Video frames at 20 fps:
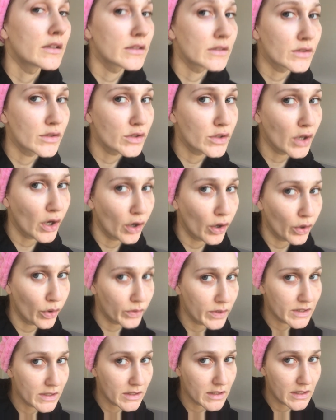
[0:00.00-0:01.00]
So
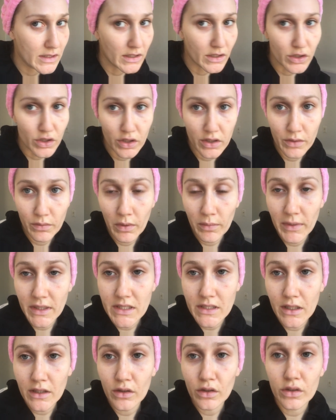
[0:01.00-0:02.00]
this is essentially what my
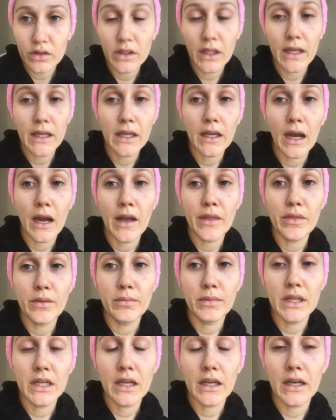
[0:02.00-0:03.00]
skin looked like at the
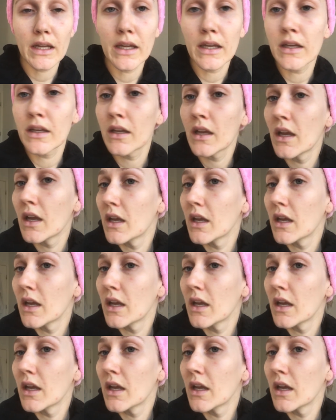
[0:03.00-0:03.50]
beginning.